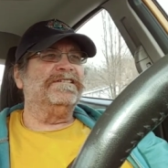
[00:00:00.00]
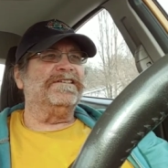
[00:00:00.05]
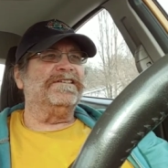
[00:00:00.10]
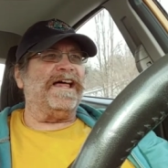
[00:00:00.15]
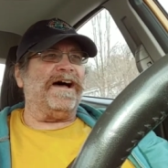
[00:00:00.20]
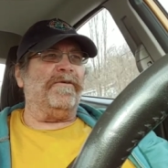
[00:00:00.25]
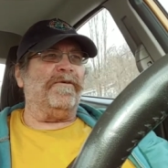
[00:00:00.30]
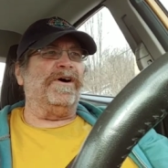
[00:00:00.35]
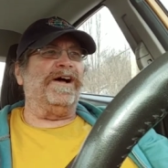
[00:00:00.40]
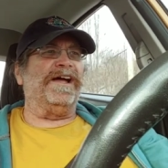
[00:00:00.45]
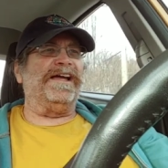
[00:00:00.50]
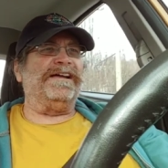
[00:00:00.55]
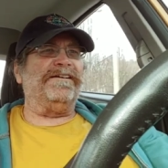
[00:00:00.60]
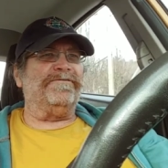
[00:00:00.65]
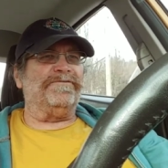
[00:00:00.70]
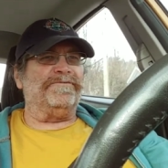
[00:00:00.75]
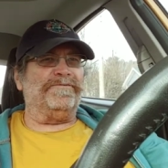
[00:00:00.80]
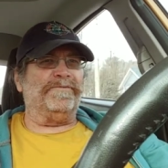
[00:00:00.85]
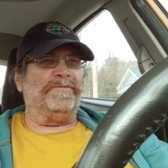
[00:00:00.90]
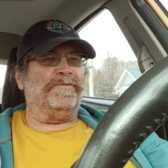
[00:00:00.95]
That way,
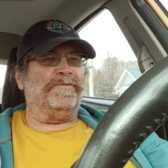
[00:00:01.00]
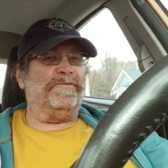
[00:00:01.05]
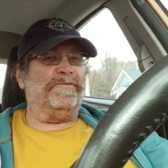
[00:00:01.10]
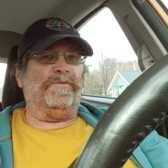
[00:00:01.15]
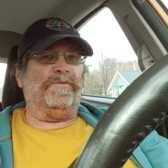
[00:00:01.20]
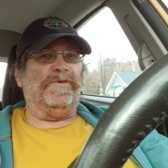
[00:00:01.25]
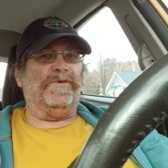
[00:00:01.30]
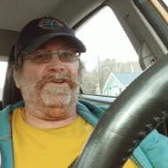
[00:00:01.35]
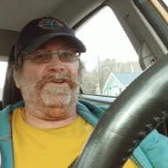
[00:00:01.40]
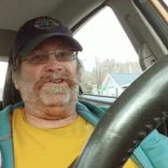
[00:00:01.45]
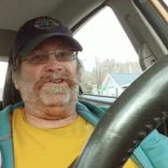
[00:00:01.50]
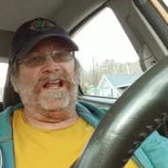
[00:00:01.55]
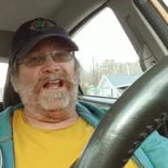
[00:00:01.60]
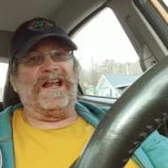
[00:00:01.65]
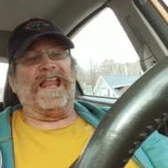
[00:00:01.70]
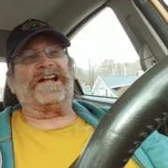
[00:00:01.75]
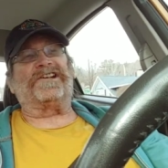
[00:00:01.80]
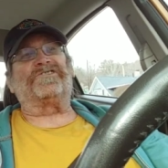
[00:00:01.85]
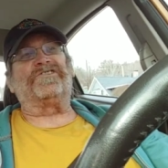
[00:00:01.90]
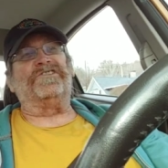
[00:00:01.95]
when the
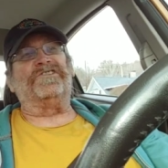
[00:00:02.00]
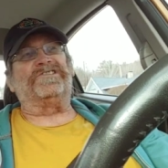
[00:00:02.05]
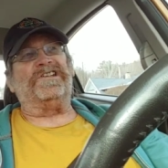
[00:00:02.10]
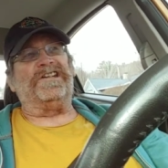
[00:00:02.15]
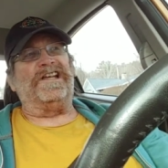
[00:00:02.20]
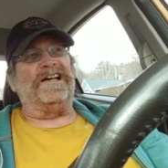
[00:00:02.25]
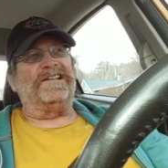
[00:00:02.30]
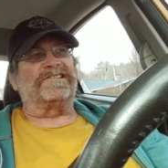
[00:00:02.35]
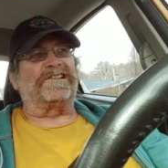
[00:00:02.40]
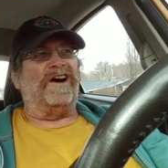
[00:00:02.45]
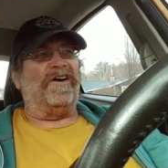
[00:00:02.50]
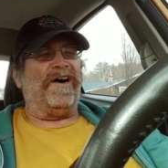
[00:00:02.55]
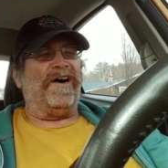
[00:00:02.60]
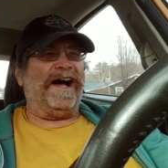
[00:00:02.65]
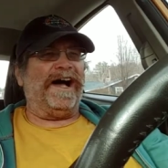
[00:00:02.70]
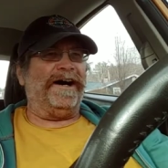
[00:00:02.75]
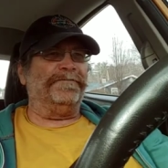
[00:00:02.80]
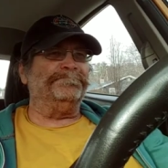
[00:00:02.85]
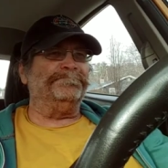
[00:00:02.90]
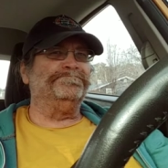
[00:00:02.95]
electricity does go
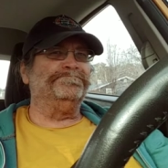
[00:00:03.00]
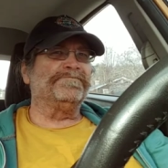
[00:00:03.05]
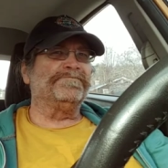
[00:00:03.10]
out,